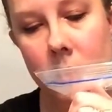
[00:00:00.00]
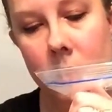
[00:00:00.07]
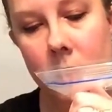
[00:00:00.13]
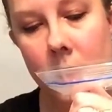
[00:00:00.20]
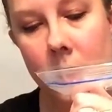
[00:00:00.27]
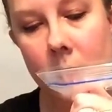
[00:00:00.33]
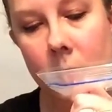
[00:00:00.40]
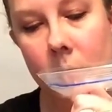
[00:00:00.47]

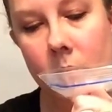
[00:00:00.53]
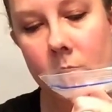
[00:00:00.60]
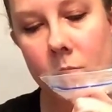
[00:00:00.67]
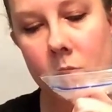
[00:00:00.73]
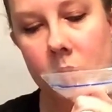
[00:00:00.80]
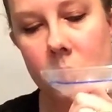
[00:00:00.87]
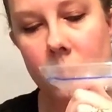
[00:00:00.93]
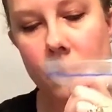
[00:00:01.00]
Now,
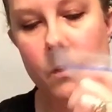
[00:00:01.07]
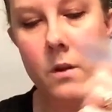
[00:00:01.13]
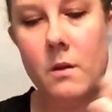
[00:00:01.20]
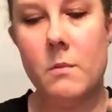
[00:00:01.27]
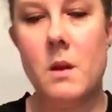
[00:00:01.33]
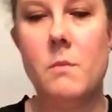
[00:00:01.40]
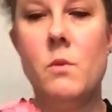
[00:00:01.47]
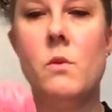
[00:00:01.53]
where's the front
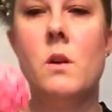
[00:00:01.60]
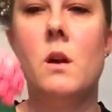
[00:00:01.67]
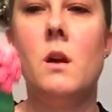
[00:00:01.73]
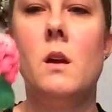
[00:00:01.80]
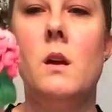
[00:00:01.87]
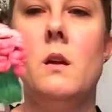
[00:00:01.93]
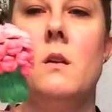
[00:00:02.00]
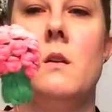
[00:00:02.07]
of my
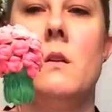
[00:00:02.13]
bouquet?